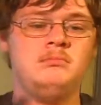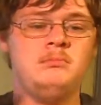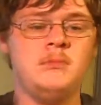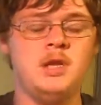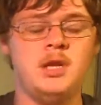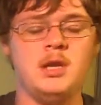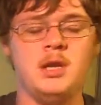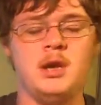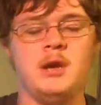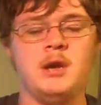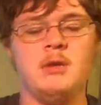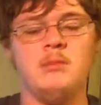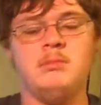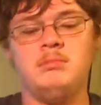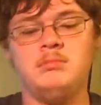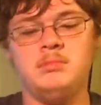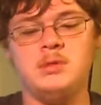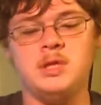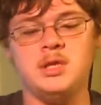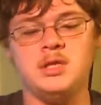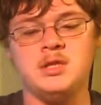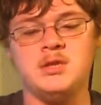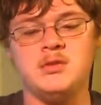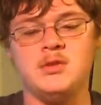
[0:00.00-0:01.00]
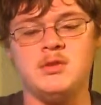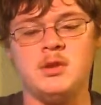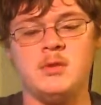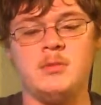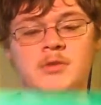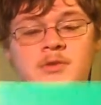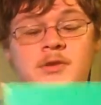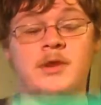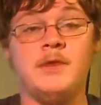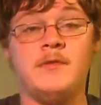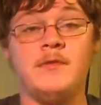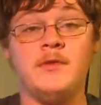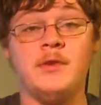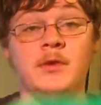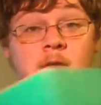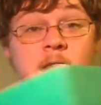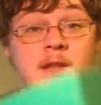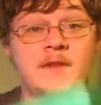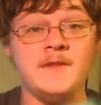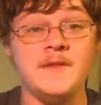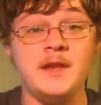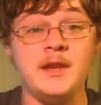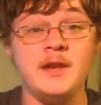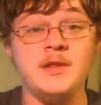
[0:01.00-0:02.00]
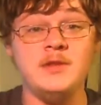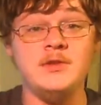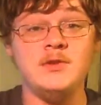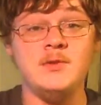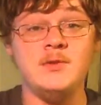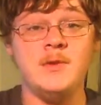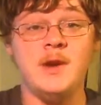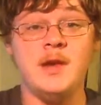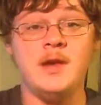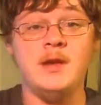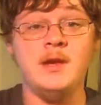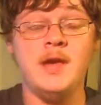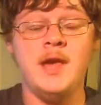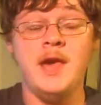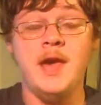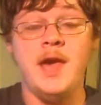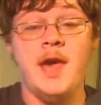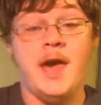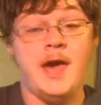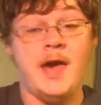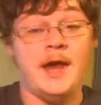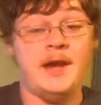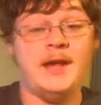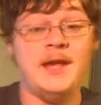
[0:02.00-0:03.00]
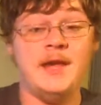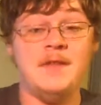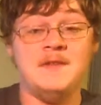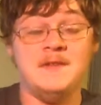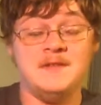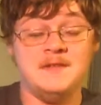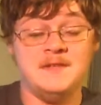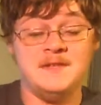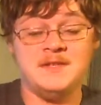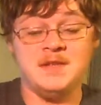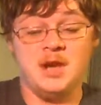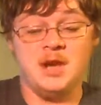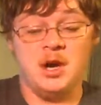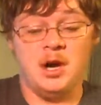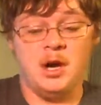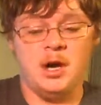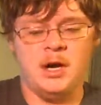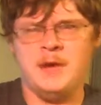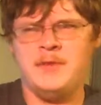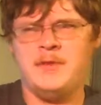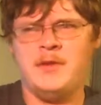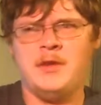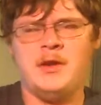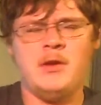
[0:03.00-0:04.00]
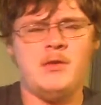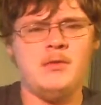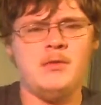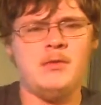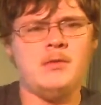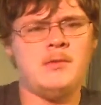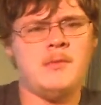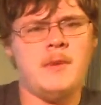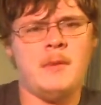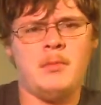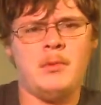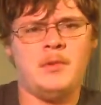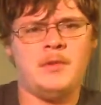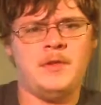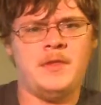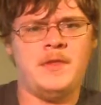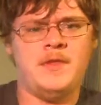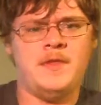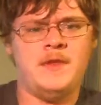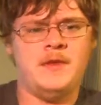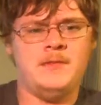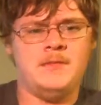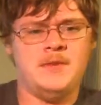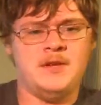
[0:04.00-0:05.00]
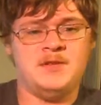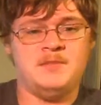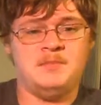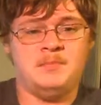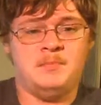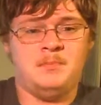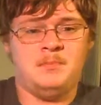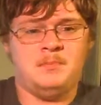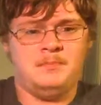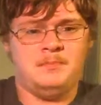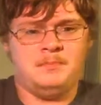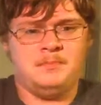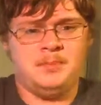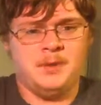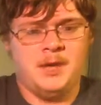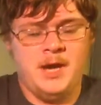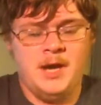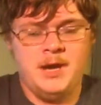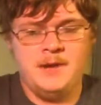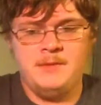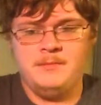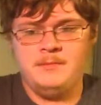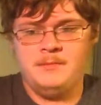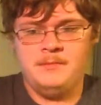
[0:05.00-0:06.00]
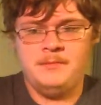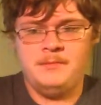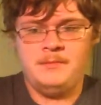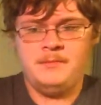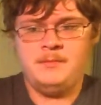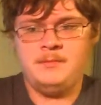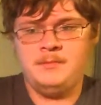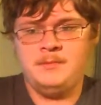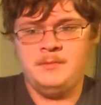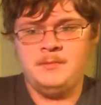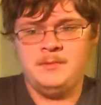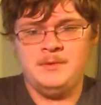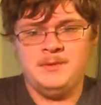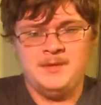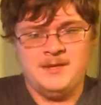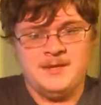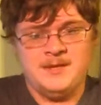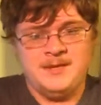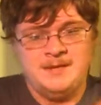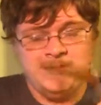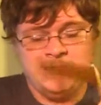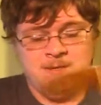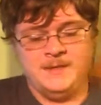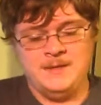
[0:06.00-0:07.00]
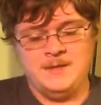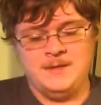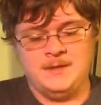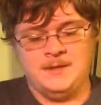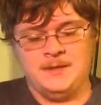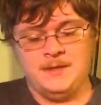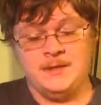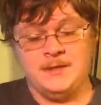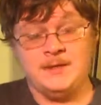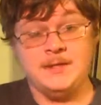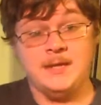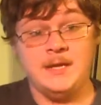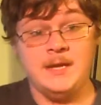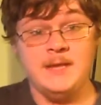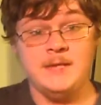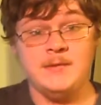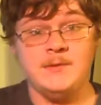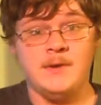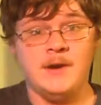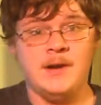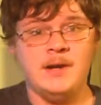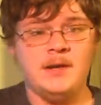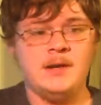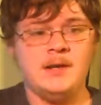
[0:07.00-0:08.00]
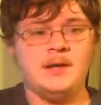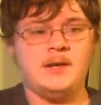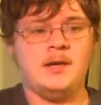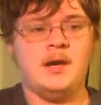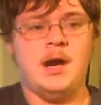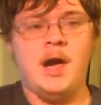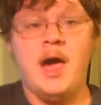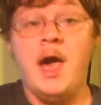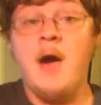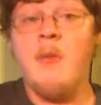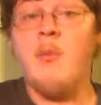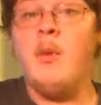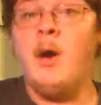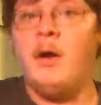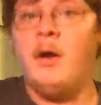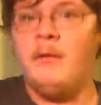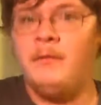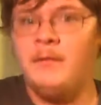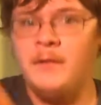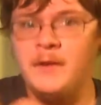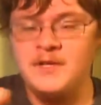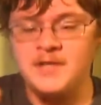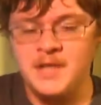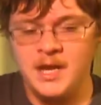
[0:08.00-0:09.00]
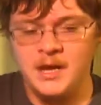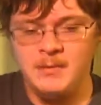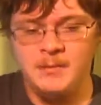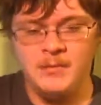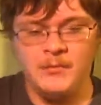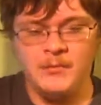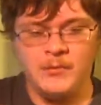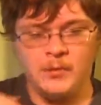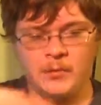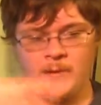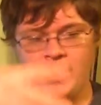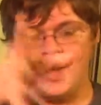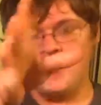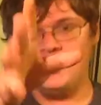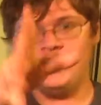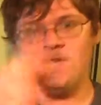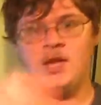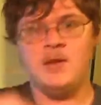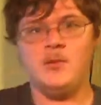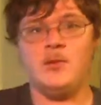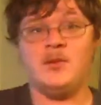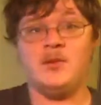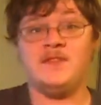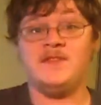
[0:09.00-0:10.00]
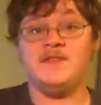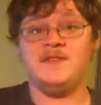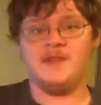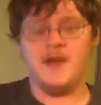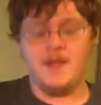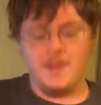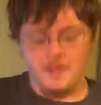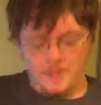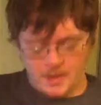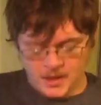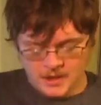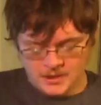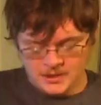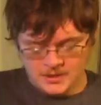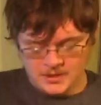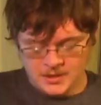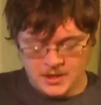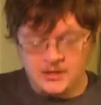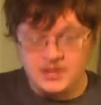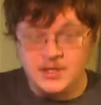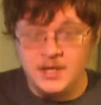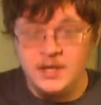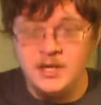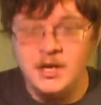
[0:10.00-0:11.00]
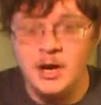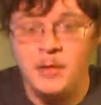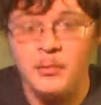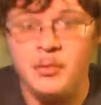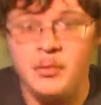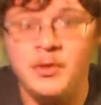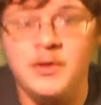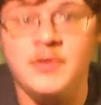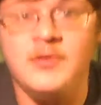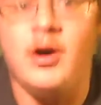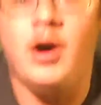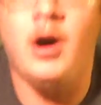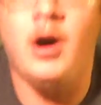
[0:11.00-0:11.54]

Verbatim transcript: you know, just normal stuff. So let's get into it. And again, this is August. I don't remember what the theme is, but let's get into it. Well, first item before we actually get what's inside the box, they did come with this